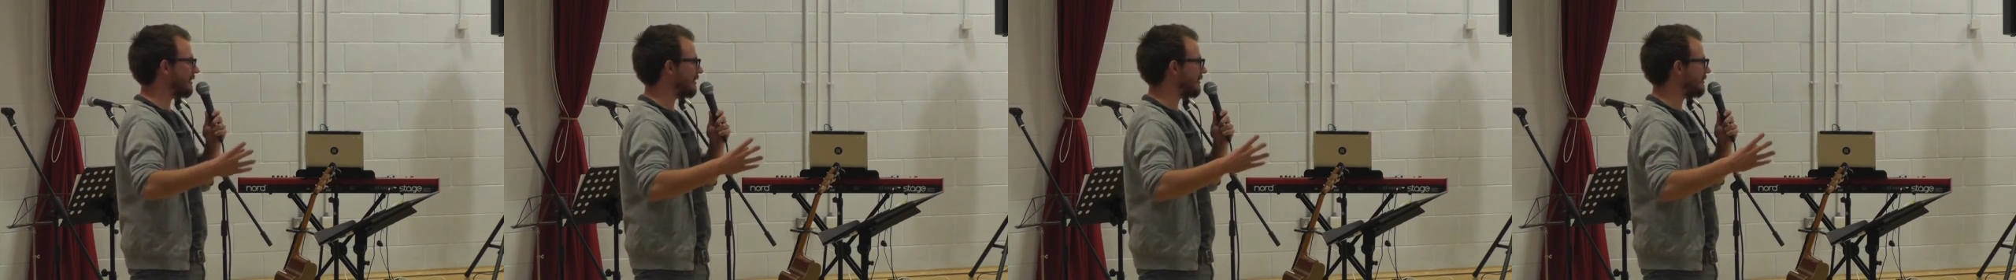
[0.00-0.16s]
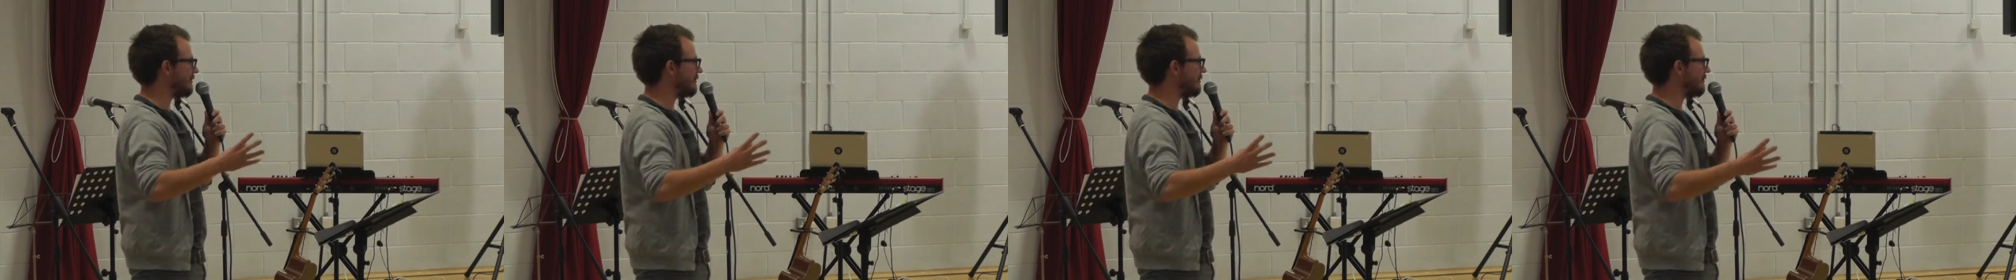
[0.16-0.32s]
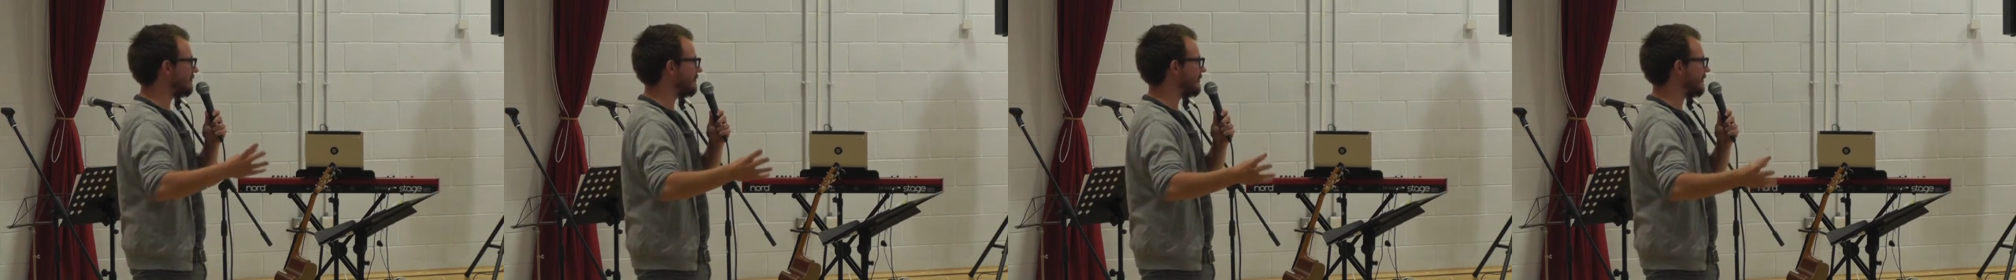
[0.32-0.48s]

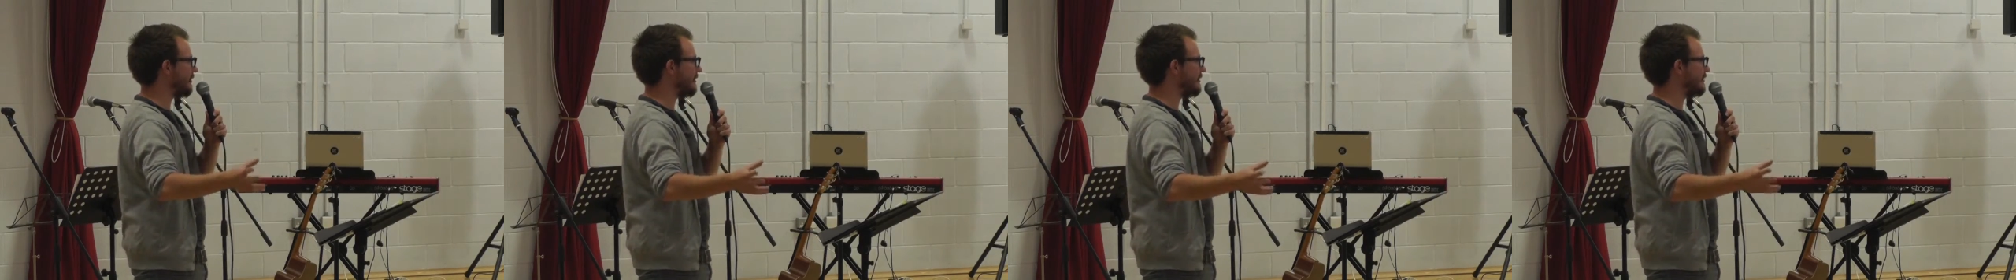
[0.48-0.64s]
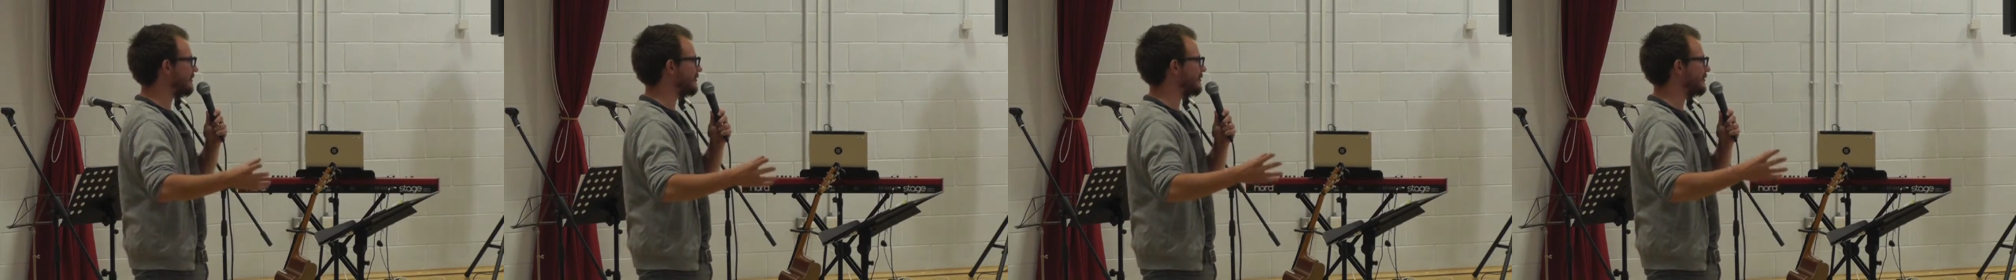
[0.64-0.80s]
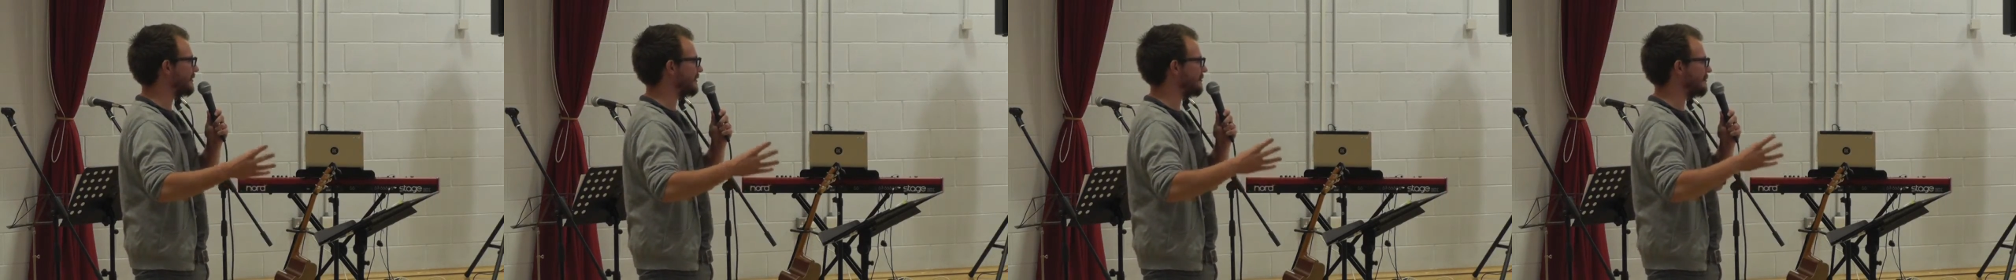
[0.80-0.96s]
and
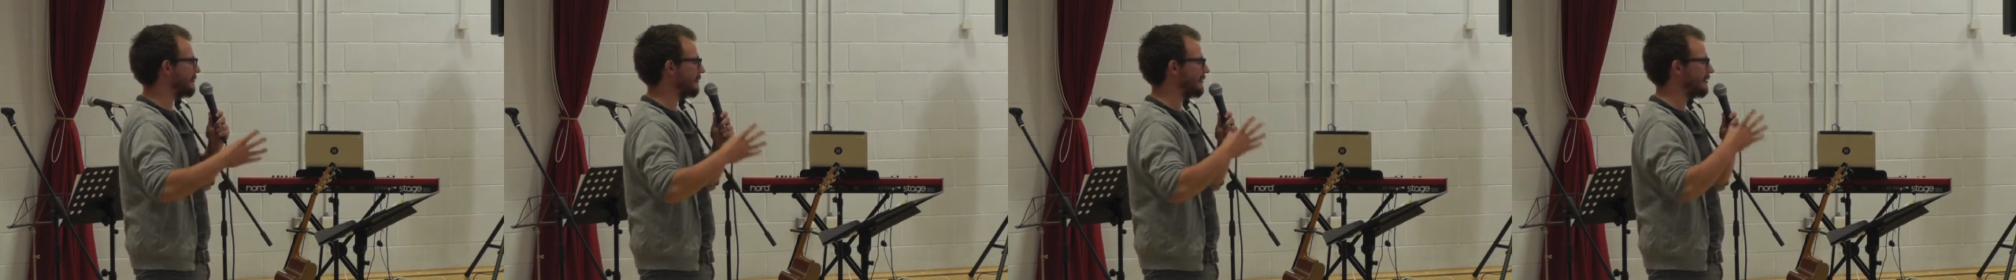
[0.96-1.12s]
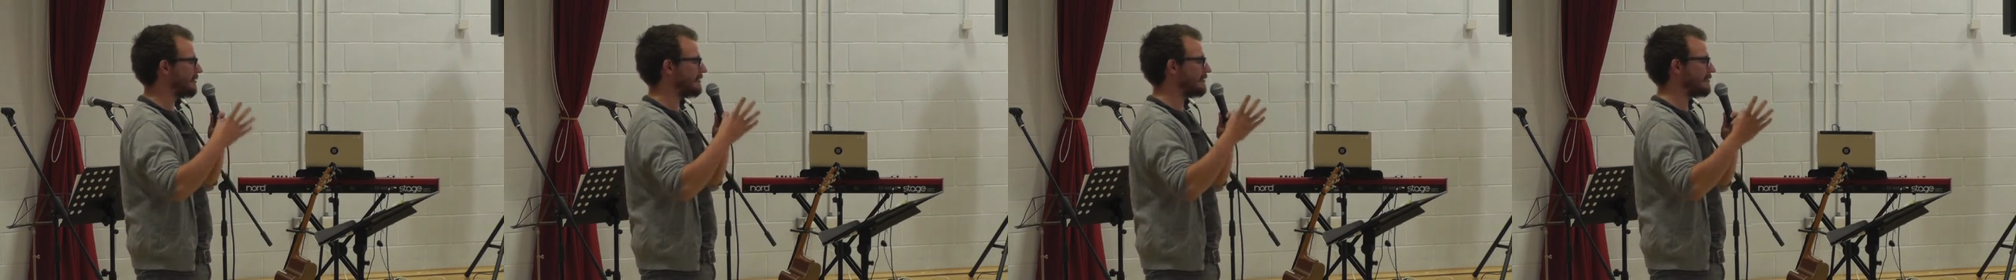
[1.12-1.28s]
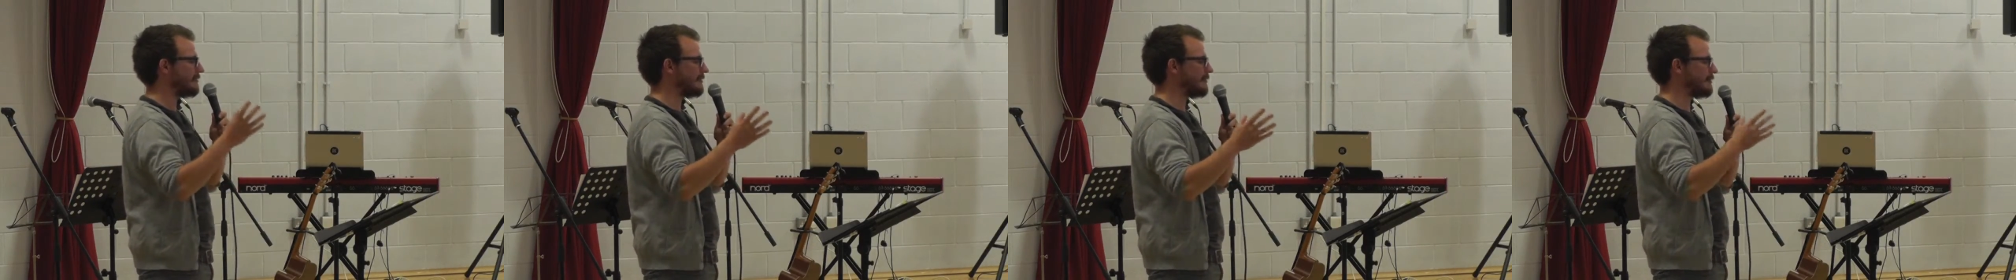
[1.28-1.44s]
see what
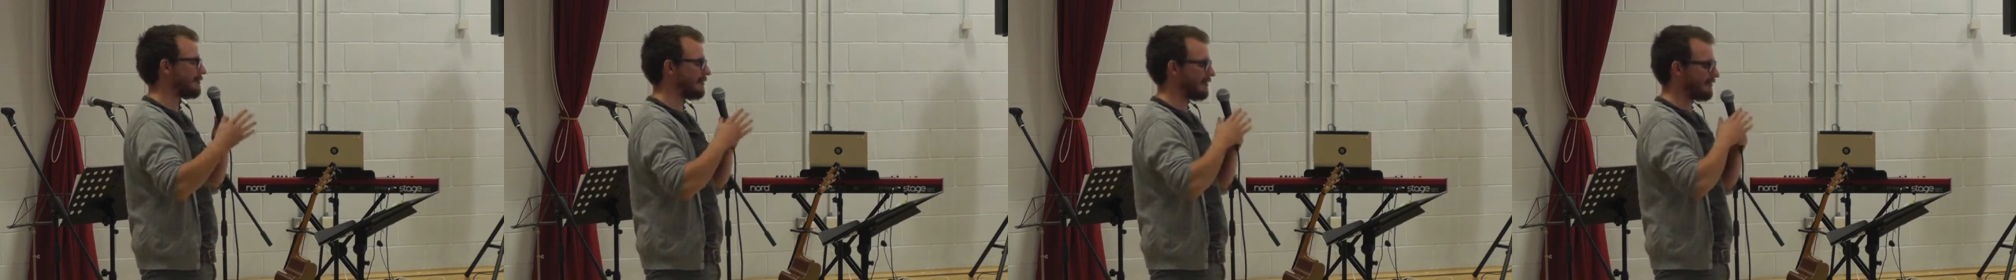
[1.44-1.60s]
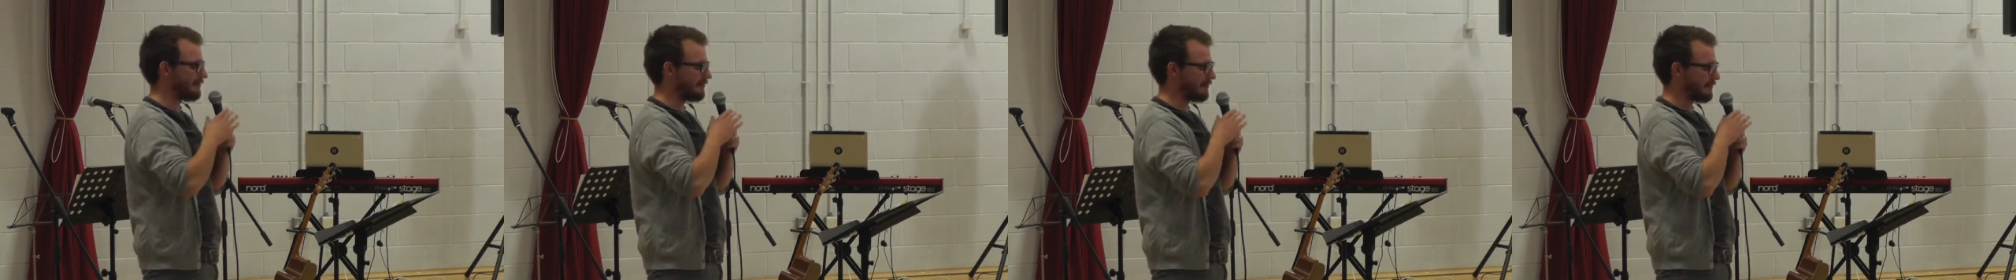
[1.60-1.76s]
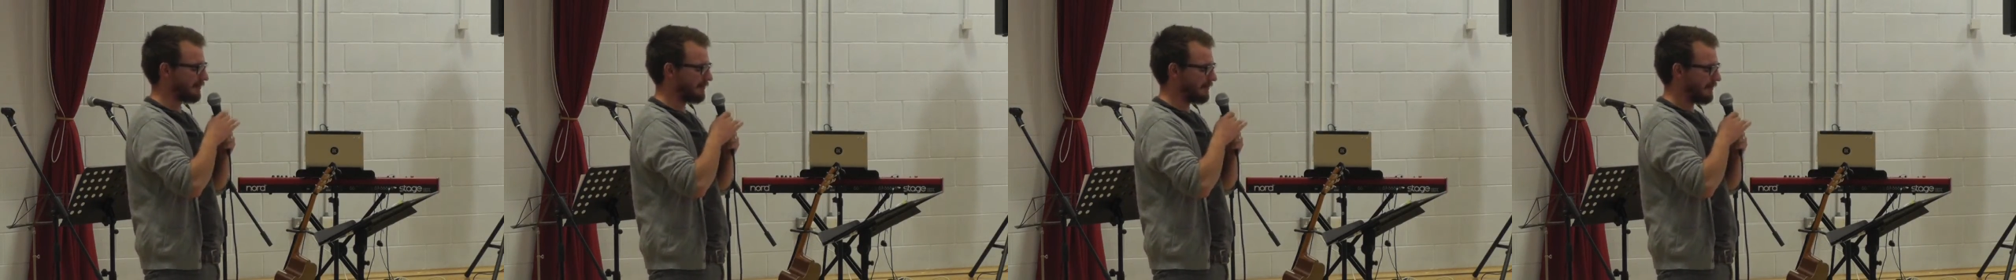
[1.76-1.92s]
they're doing or
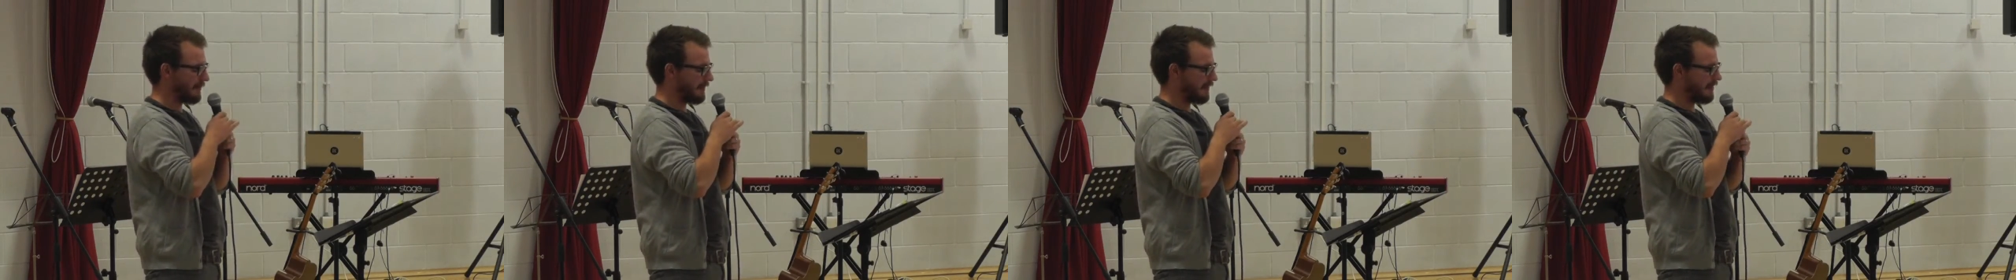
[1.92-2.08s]
whatever?